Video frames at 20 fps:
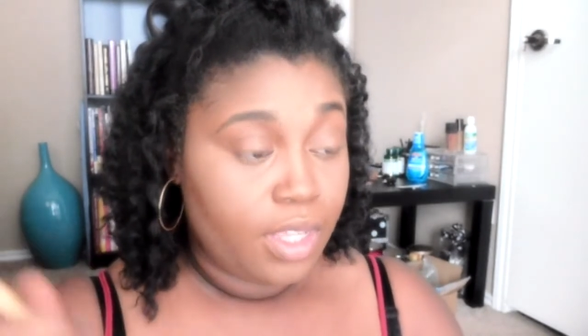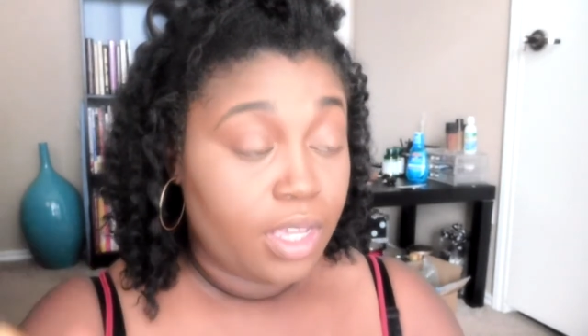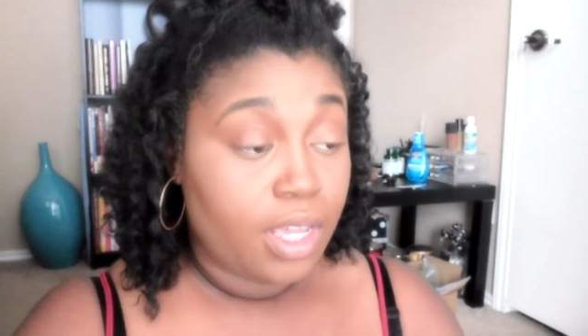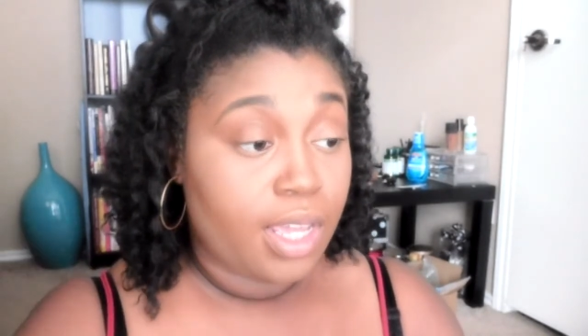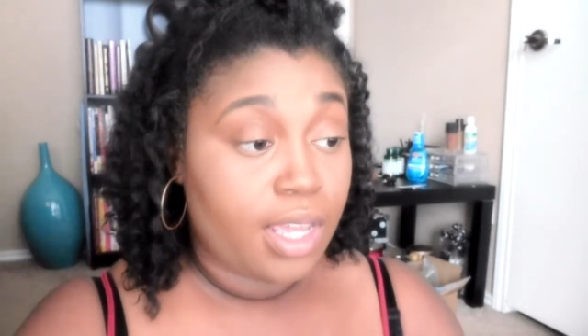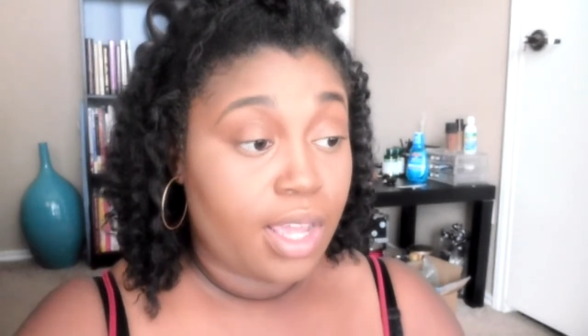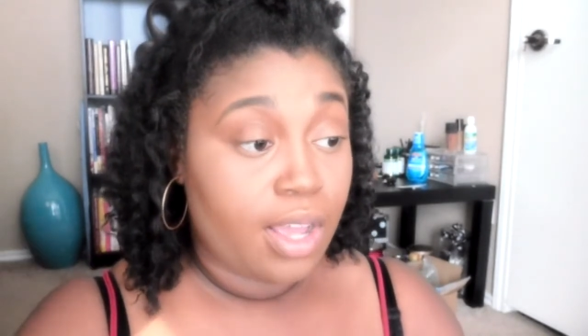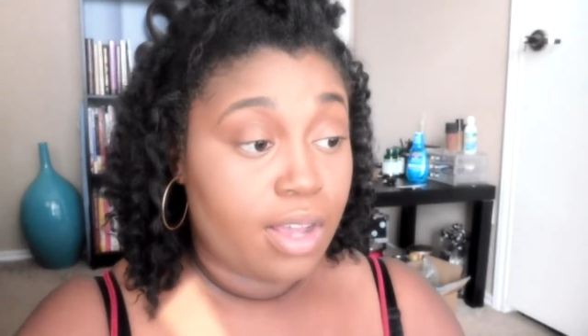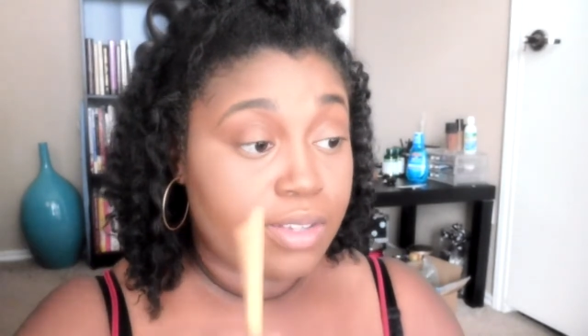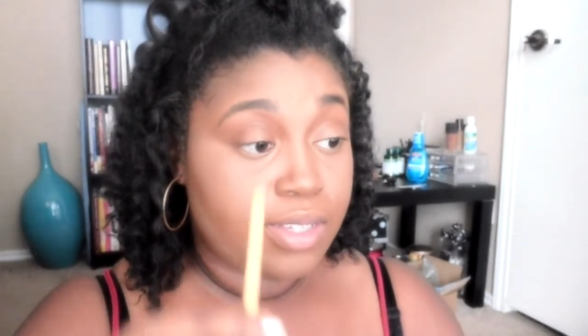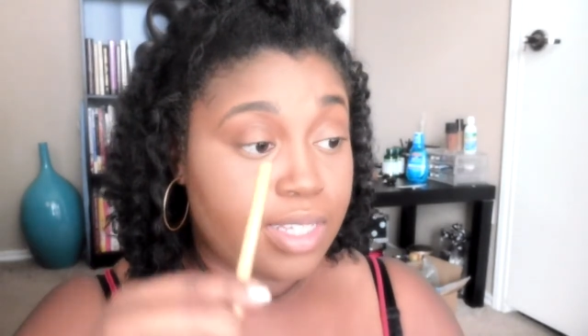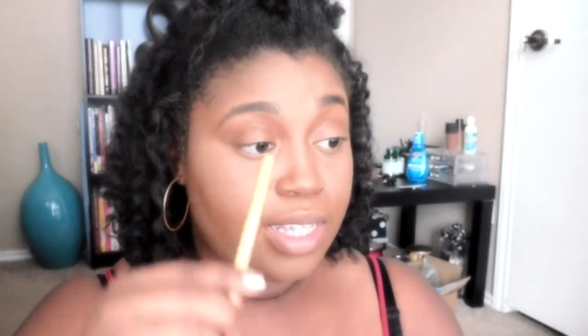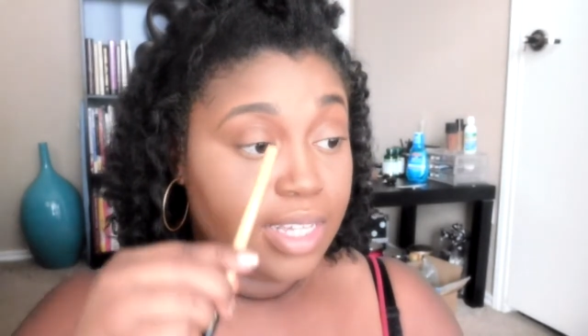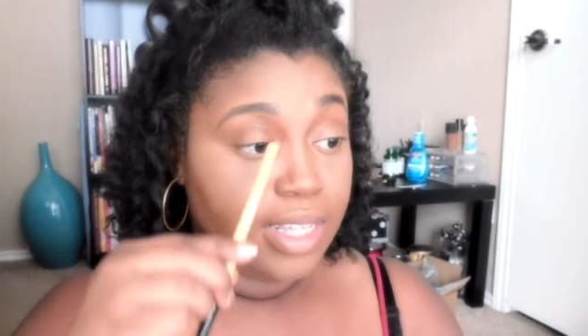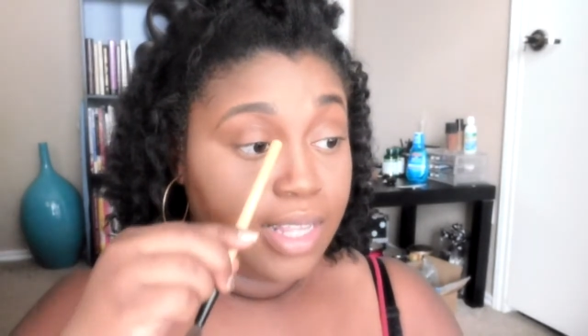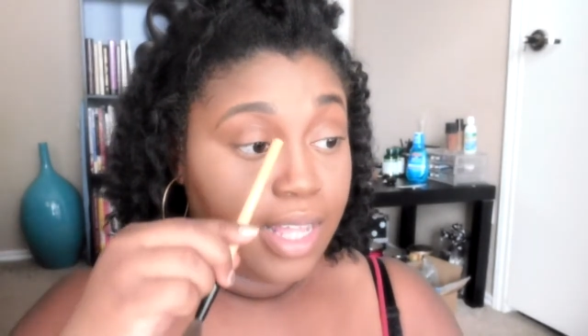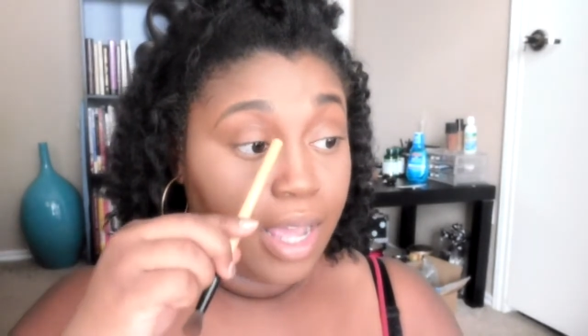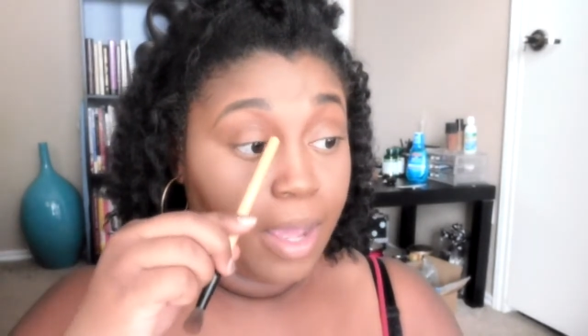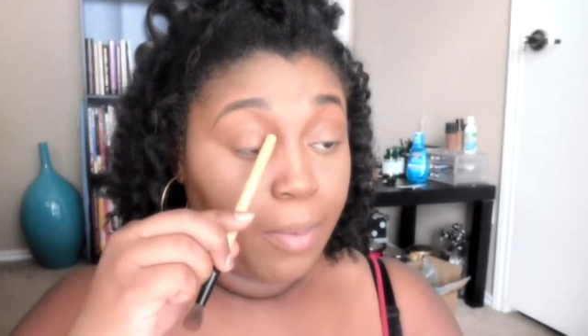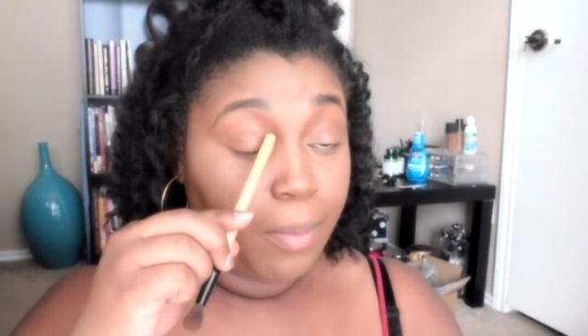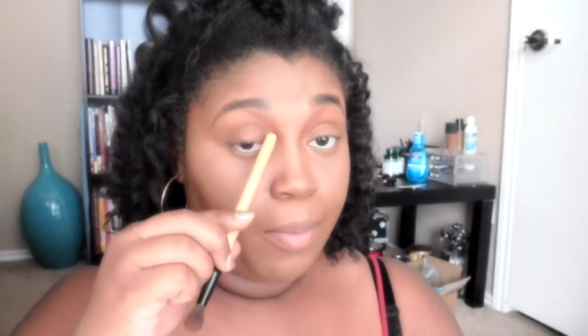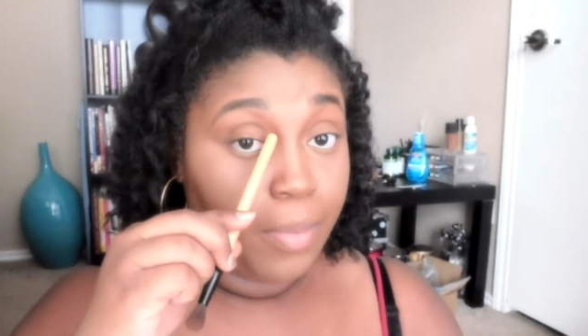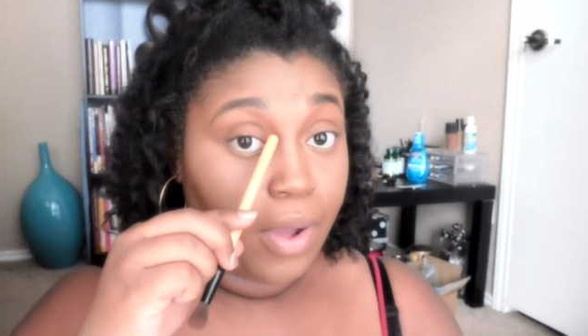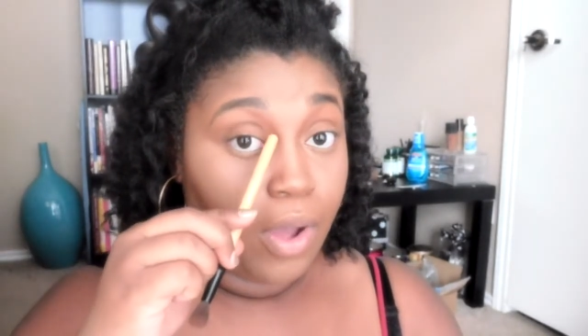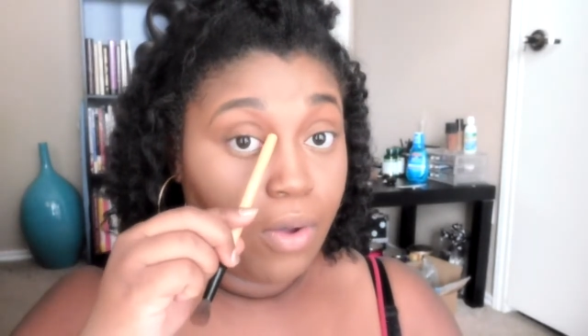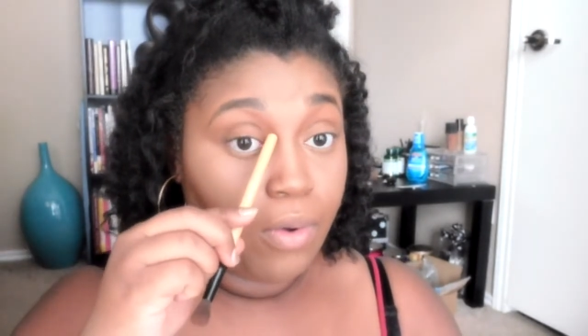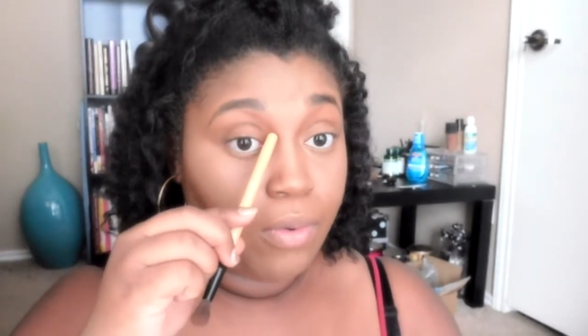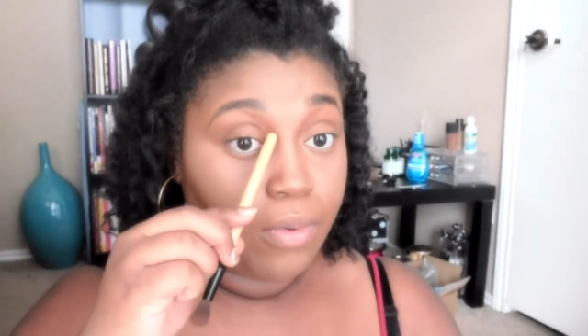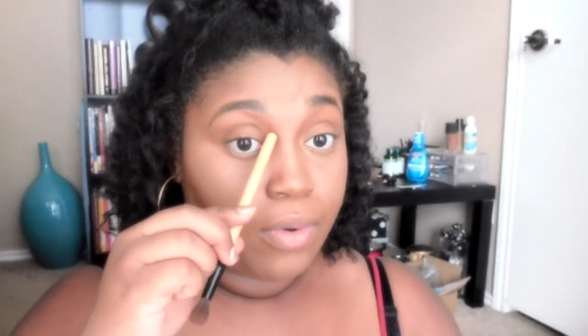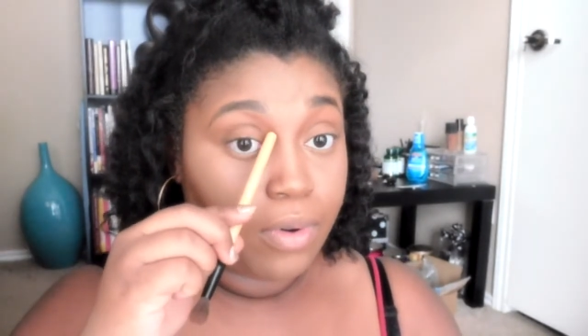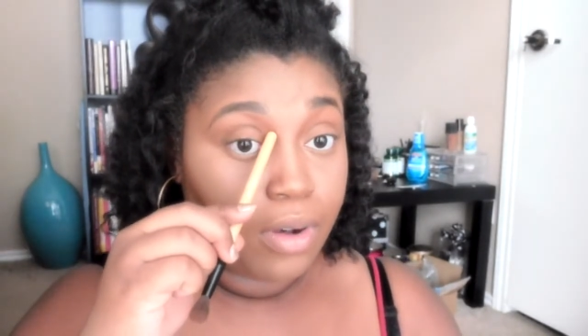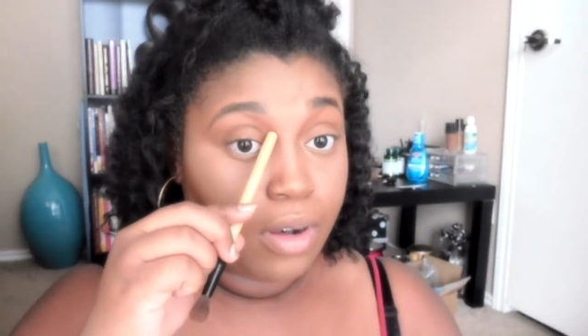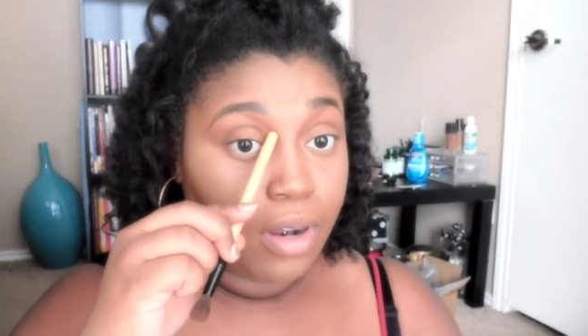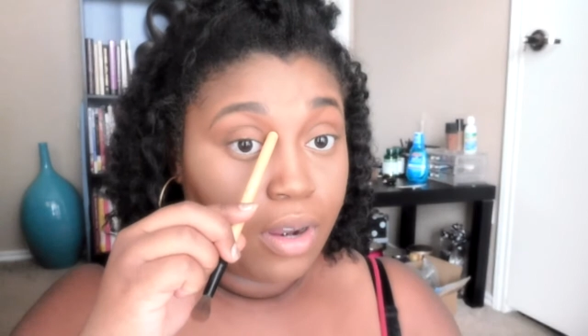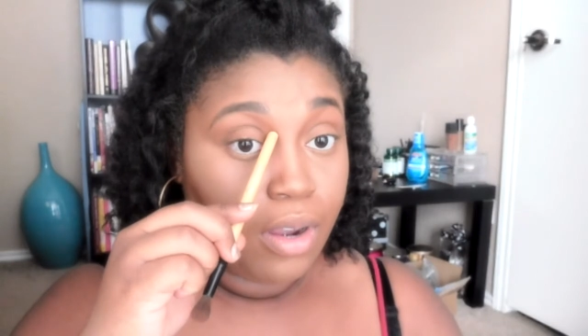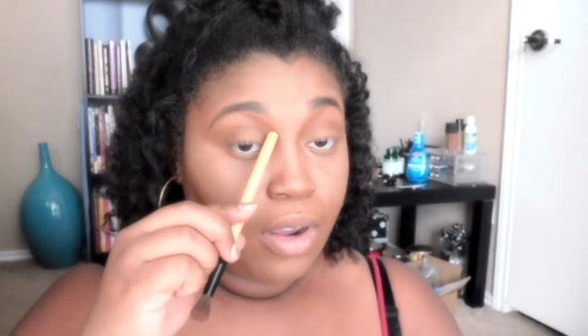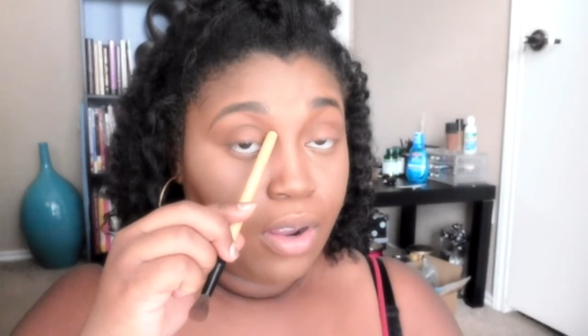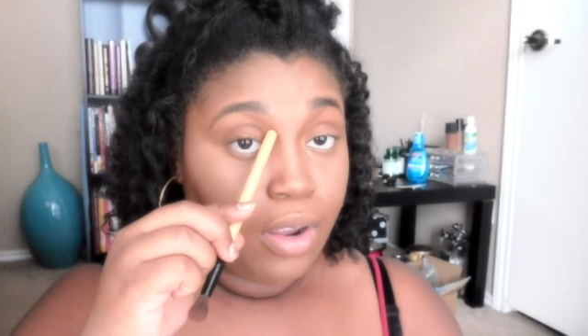Can y'all see that bone